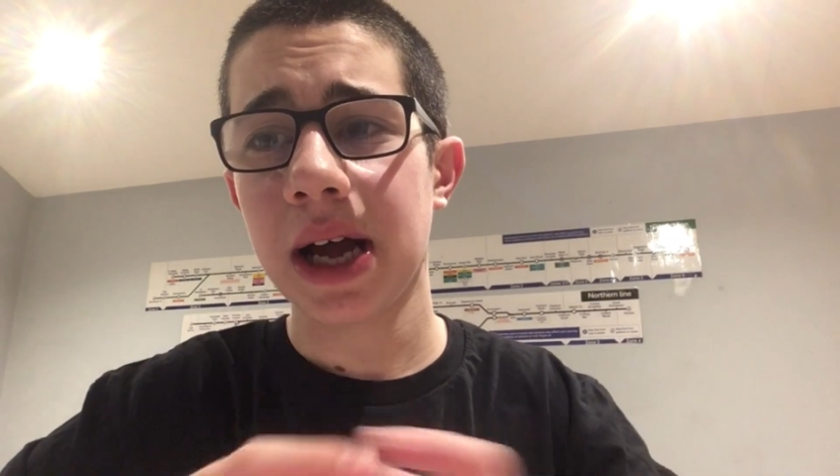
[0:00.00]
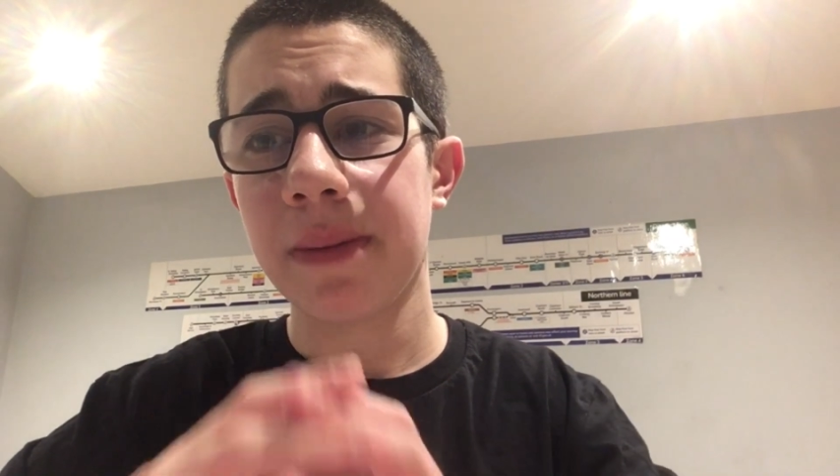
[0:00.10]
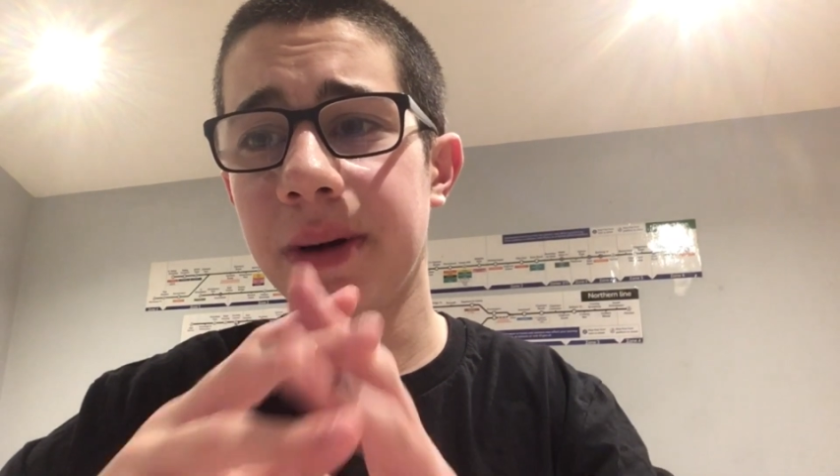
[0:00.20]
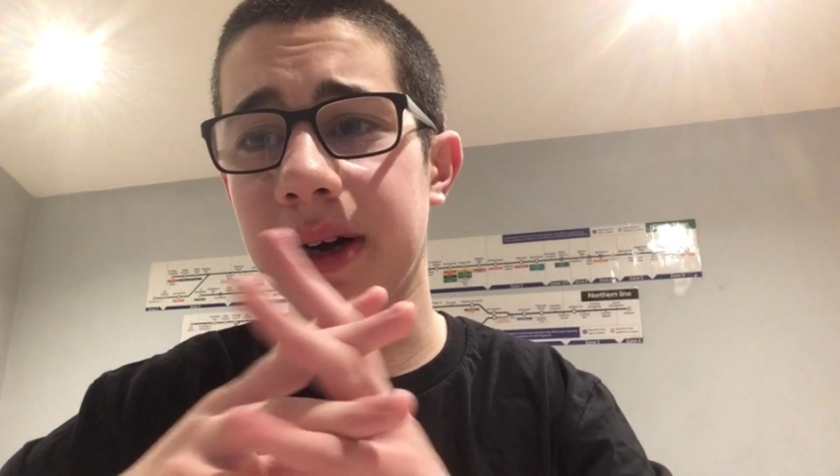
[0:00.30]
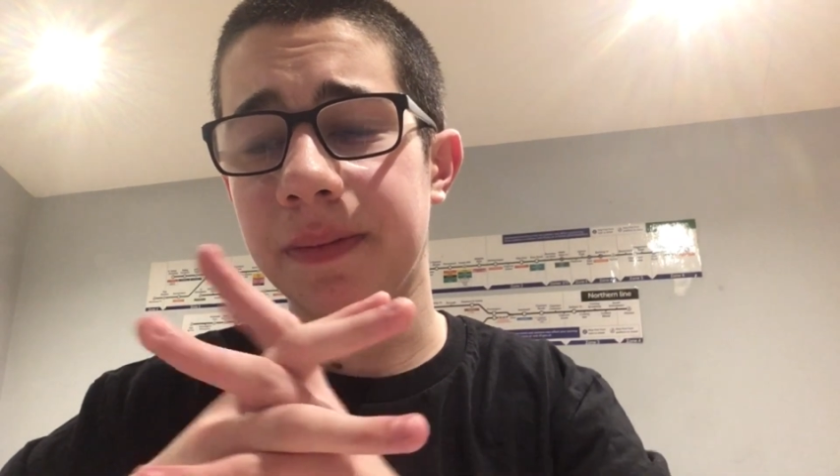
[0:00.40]

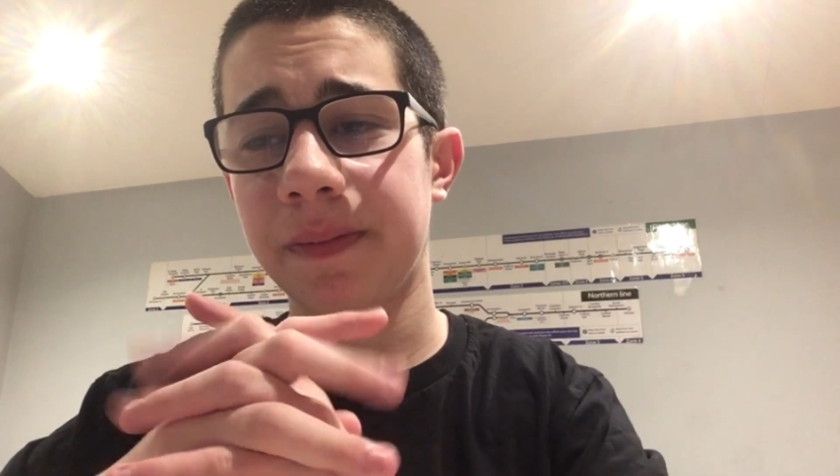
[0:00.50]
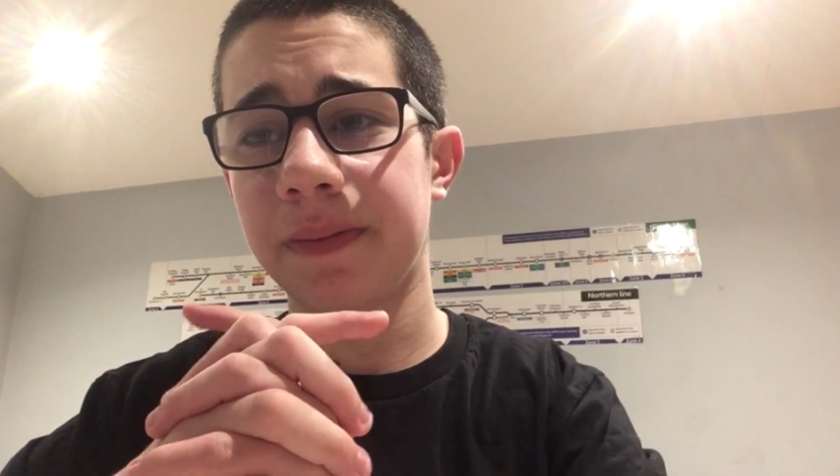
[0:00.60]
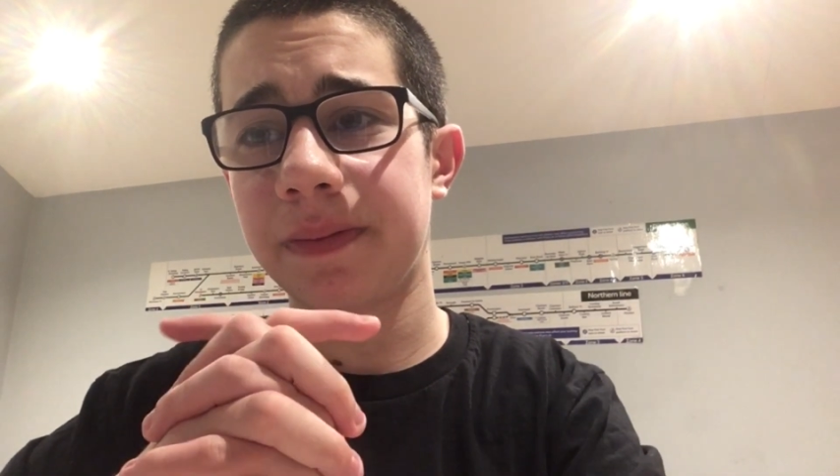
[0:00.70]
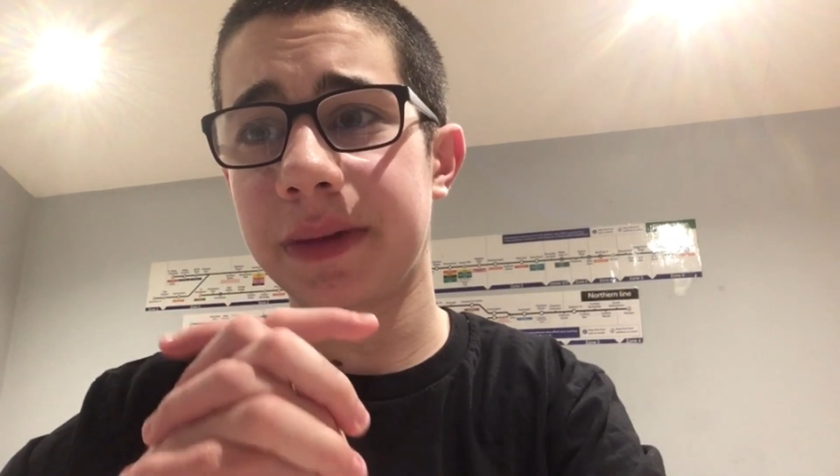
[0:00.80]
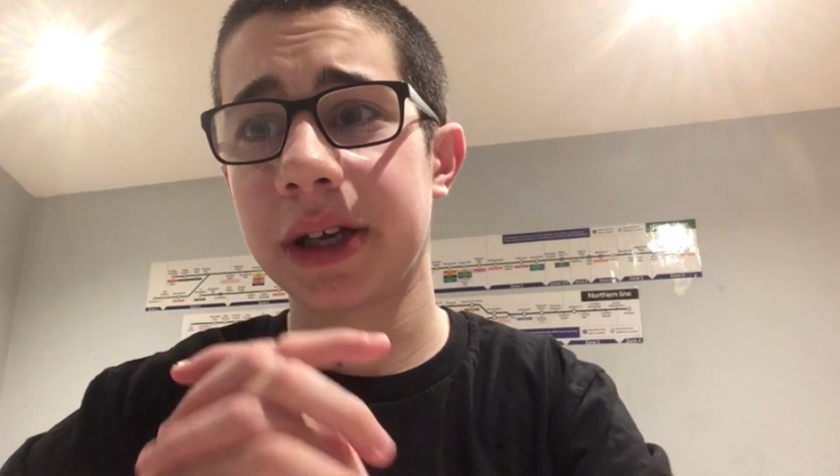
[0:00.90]
But
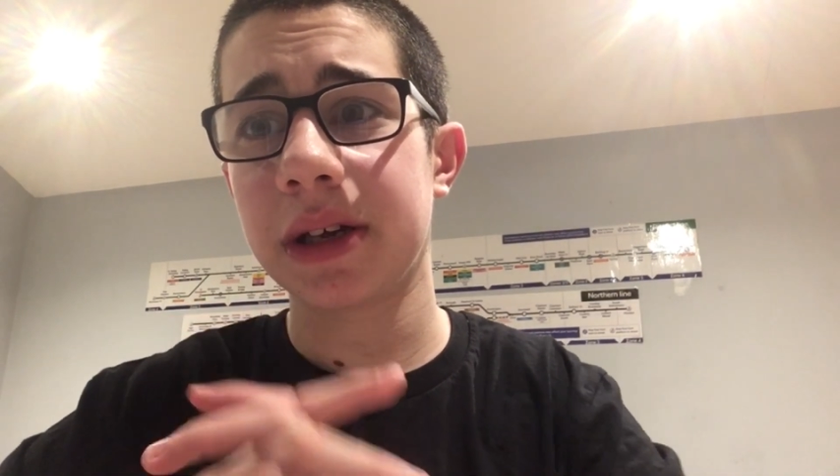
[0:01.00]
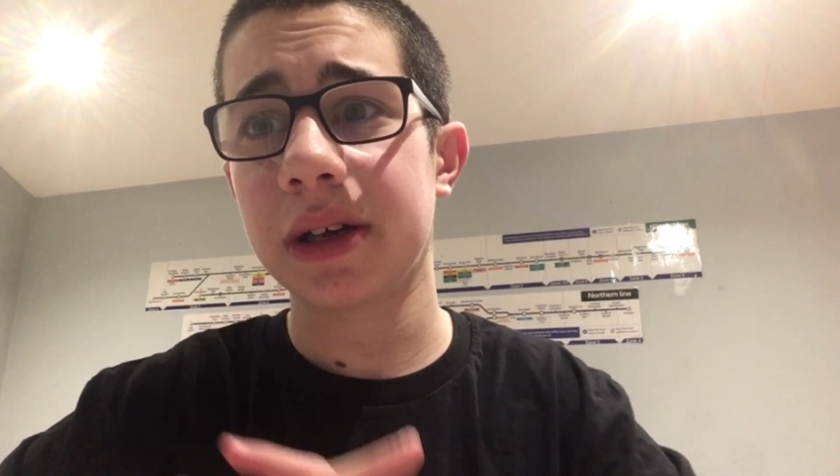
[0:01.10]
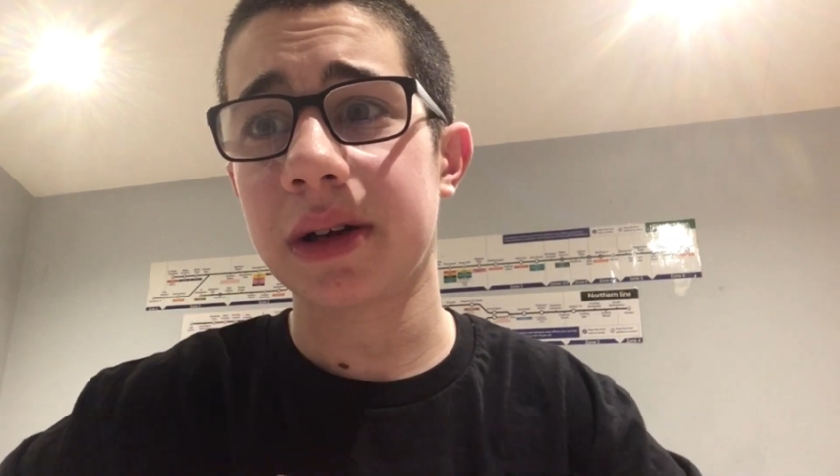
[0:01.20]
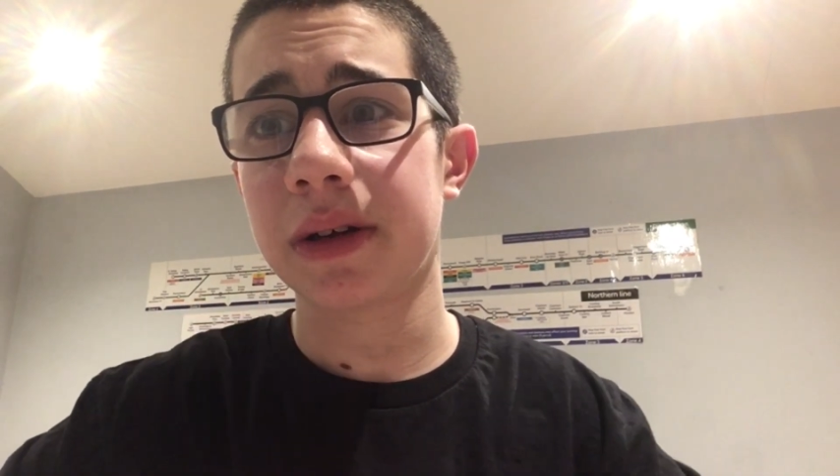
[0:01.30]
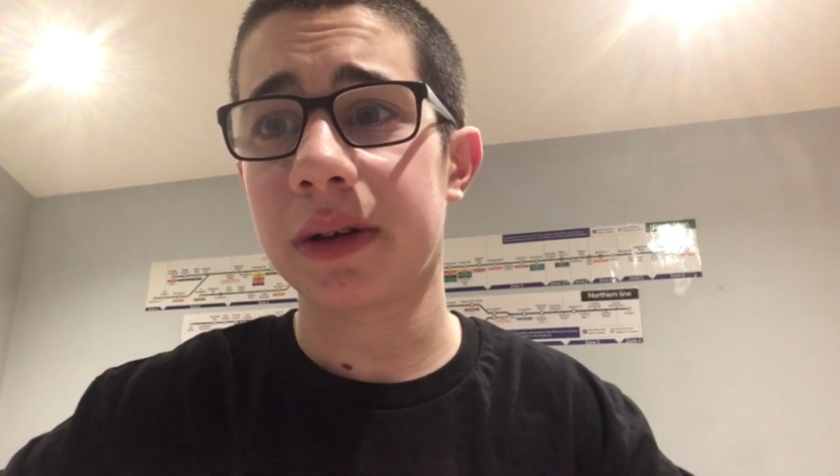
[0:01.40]

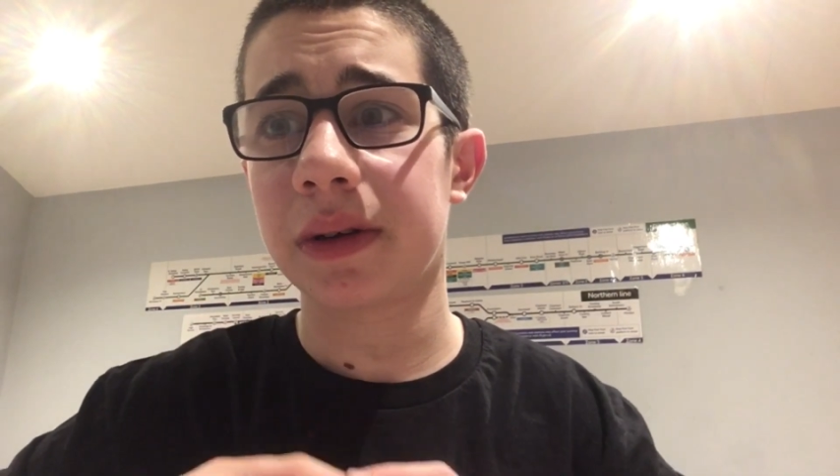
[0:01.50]
the